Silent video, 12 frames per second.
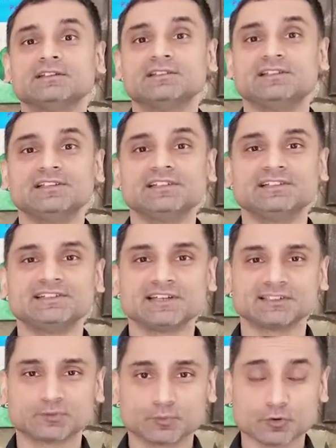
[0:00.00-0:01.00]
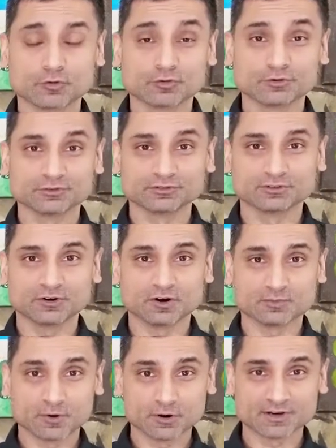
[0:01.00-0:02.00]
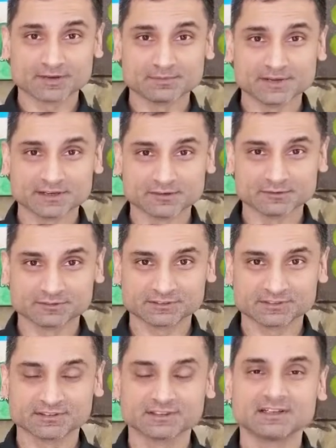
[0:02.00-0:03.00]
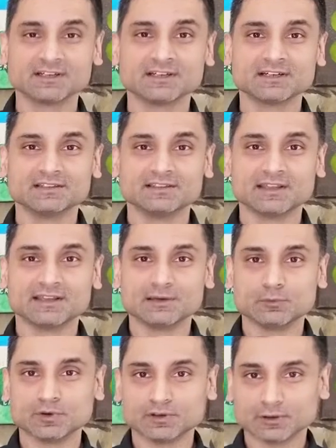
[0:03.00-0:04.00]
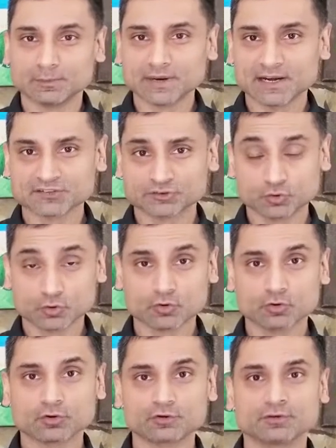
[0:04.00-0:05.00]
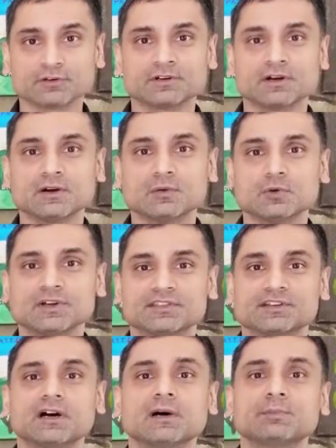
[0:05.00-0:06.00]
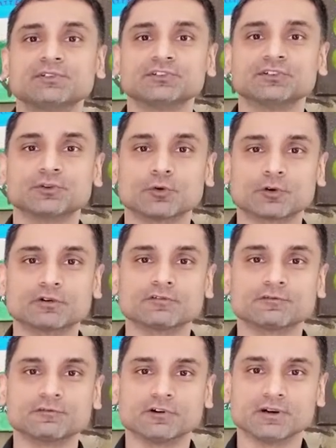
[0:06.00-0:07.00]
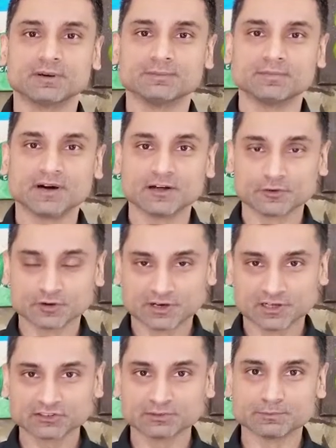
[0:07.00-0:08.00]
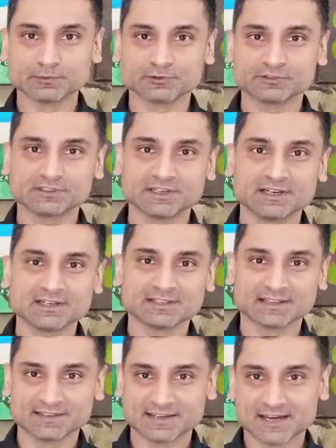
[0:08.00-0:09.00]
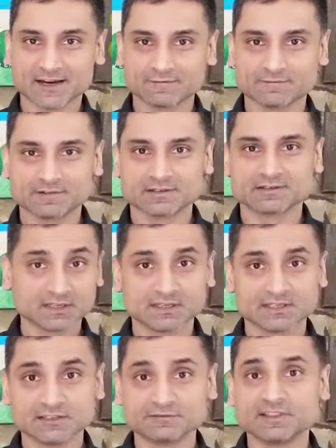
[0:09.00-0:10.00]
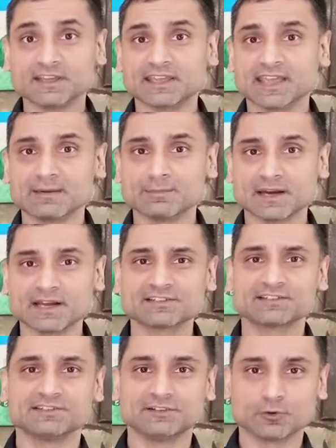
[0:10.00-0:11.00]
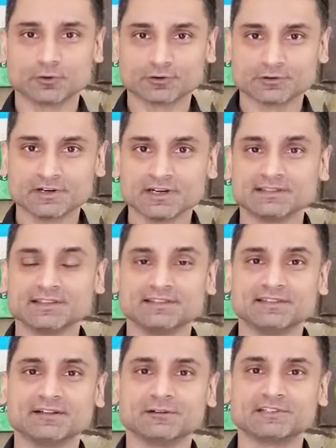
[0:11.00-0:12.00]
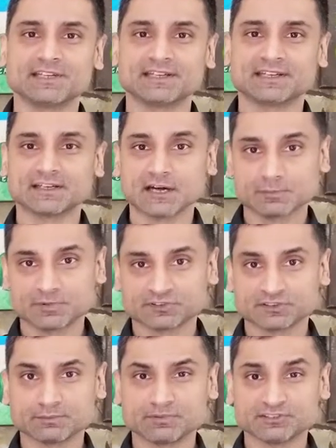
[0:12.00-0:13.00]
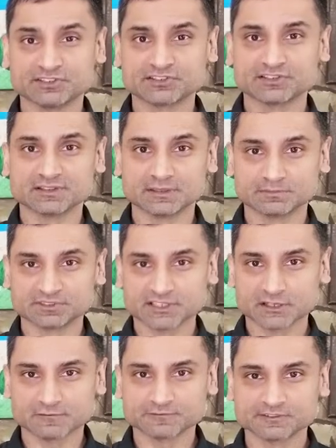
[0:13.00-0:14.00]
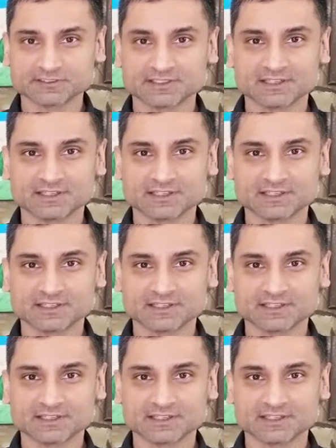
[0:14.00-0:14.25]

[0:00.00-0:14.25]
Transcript: Dealing desk brokers are market makers. They will match your order with an opposite order from other customers that they have. If they can't match the order, then they'll take an opposite position themselves.